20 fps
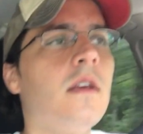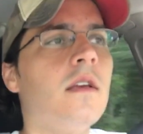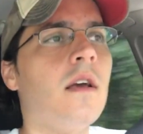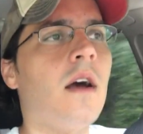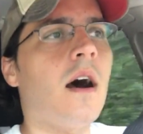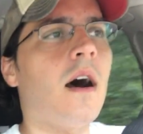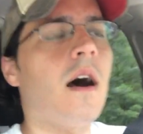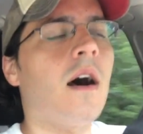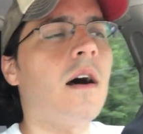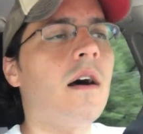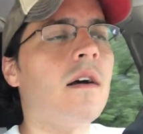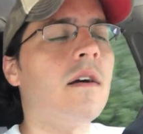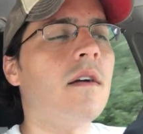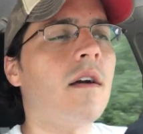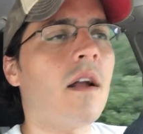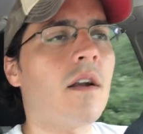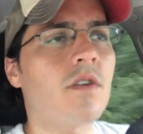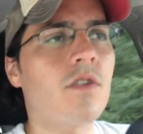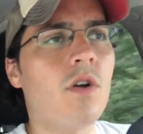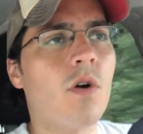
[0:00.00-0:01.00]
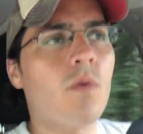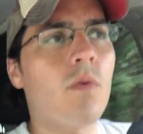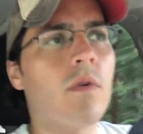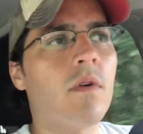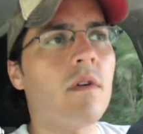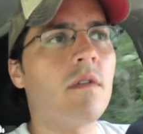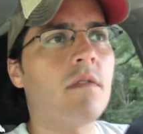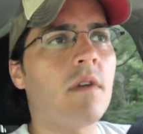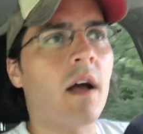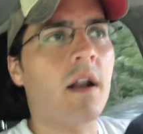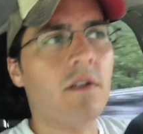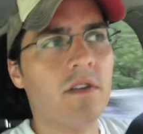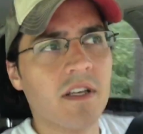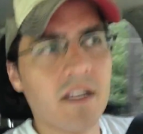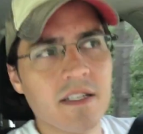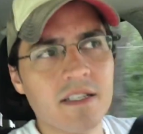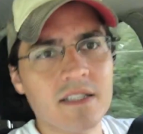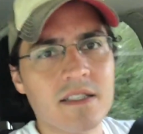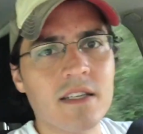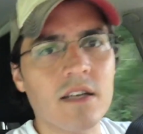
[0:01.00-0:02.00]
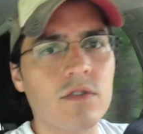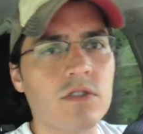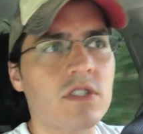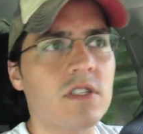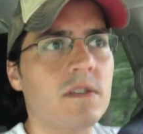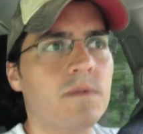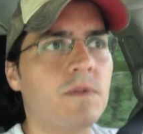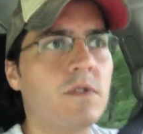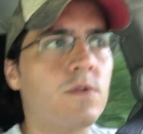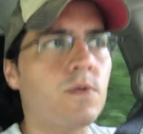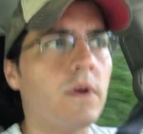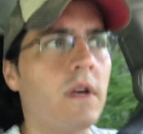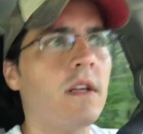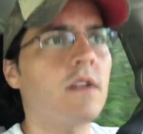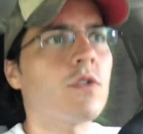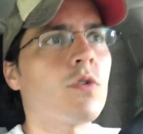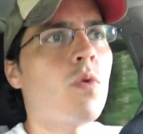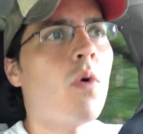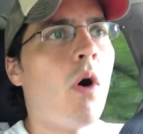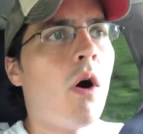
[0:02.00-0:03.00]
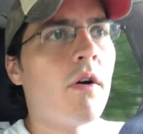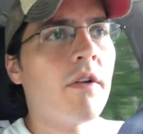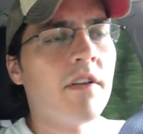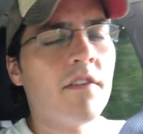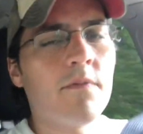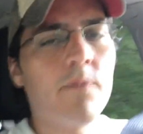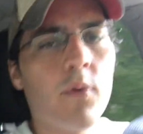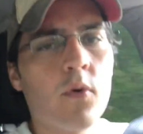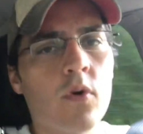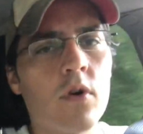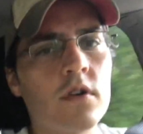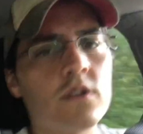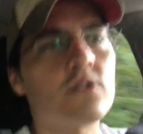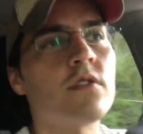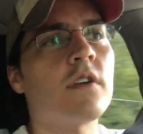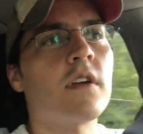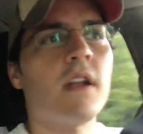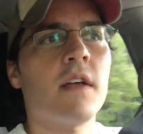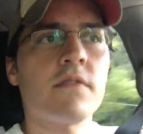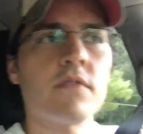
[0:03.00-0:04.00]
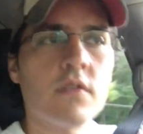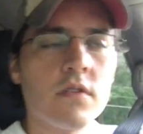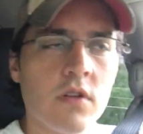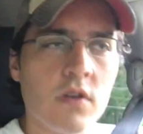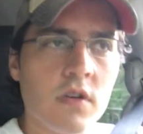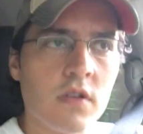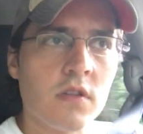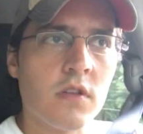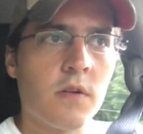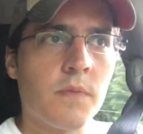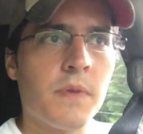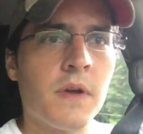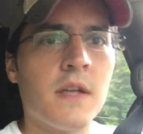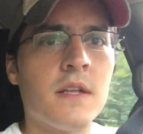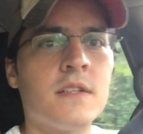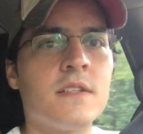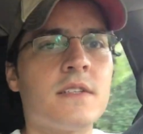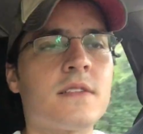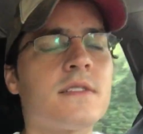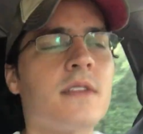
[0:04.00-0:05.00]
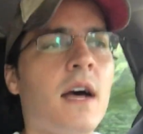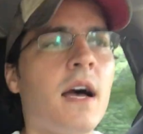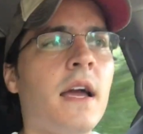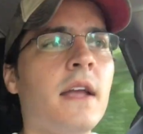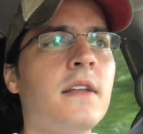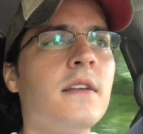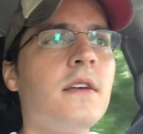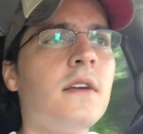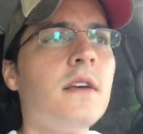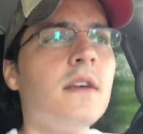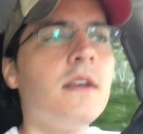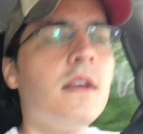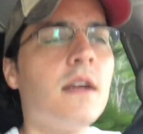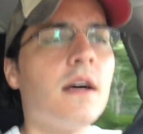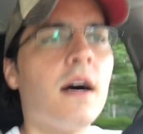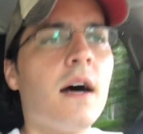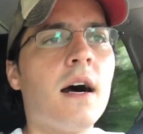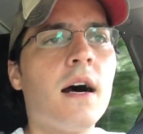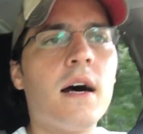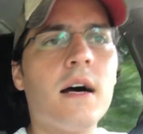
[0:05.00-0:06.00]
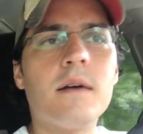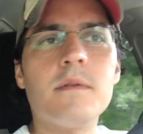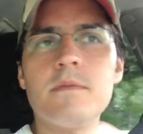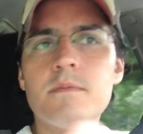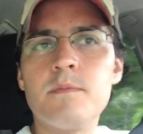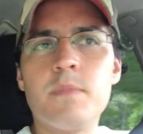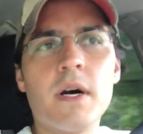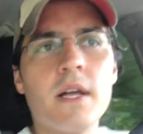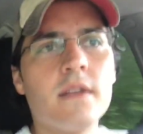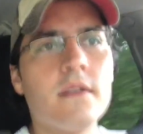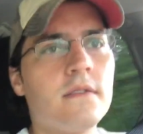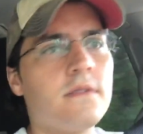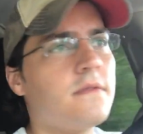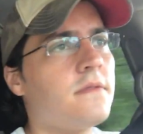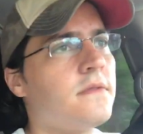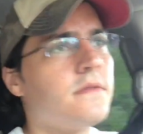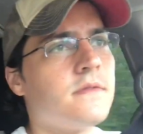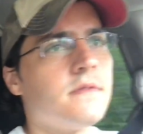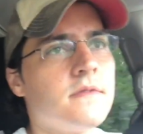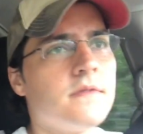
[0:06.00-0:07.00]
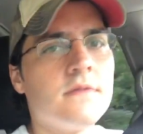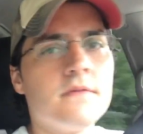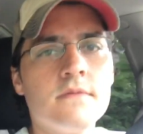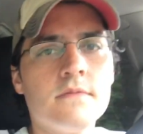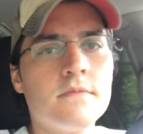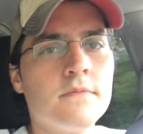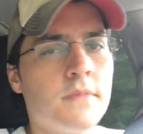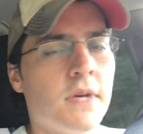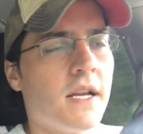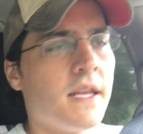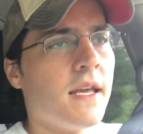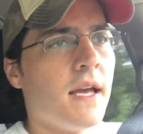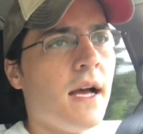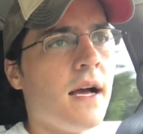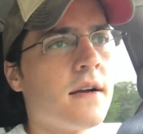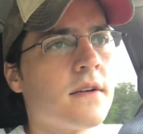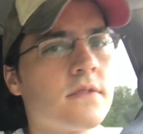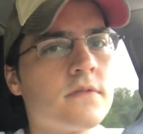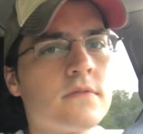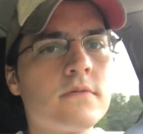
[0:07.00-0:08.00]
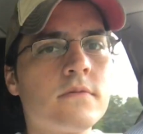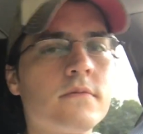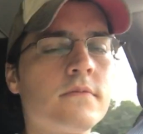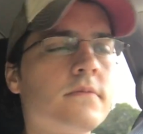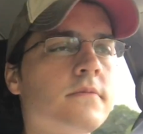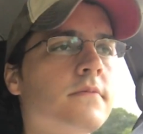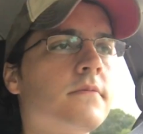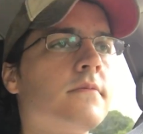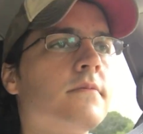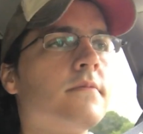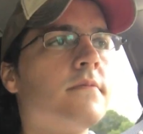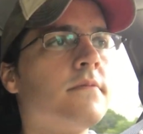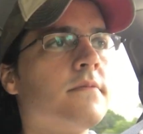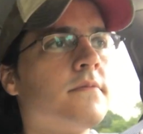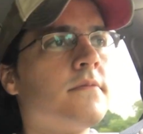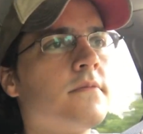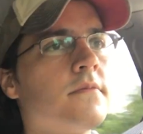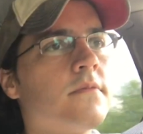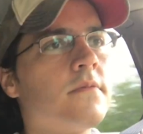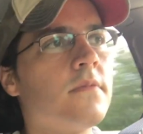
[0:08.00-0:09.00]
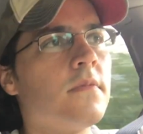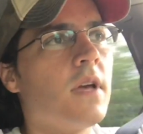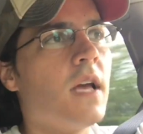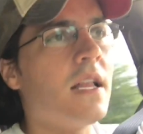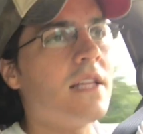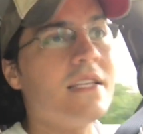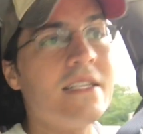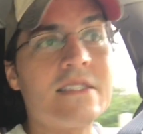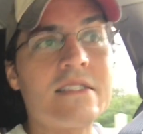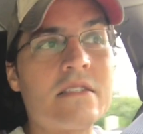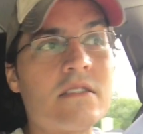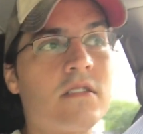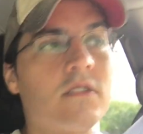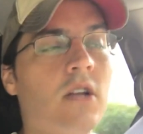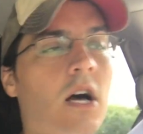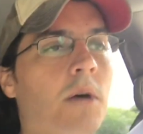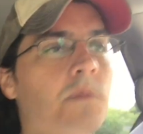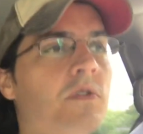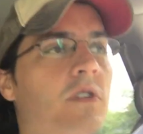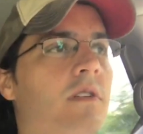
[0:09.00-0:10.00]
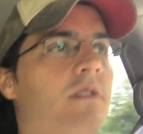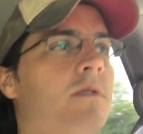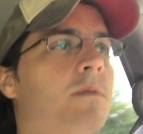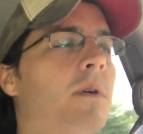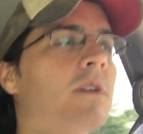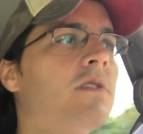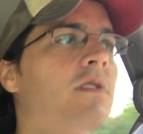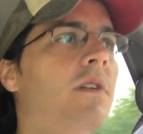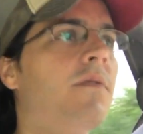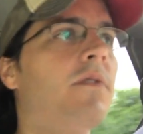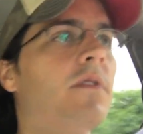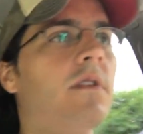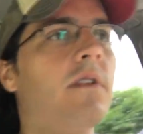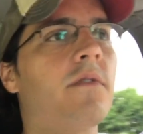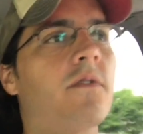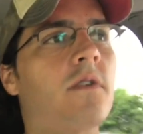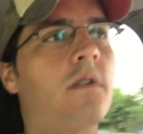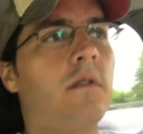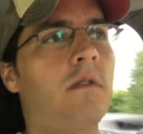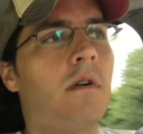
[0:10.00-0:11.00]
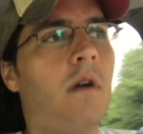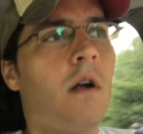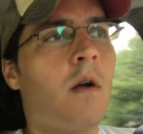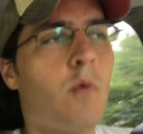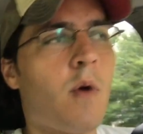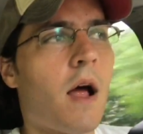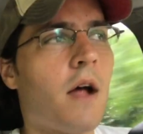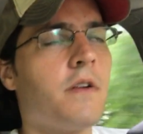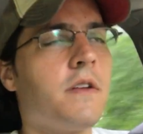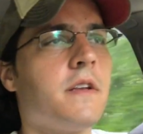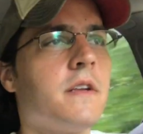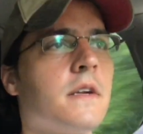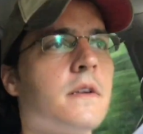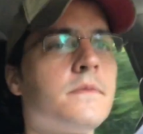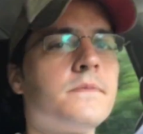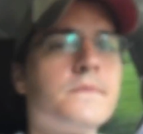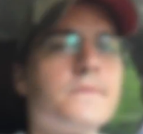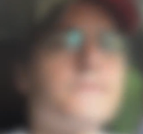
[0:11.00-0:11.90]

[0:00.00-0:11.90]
I don't think he distinguishes between quality of boards, so you're gonna have to look a little bit and decide. But yeah, at least it's an option, especially if you live around here.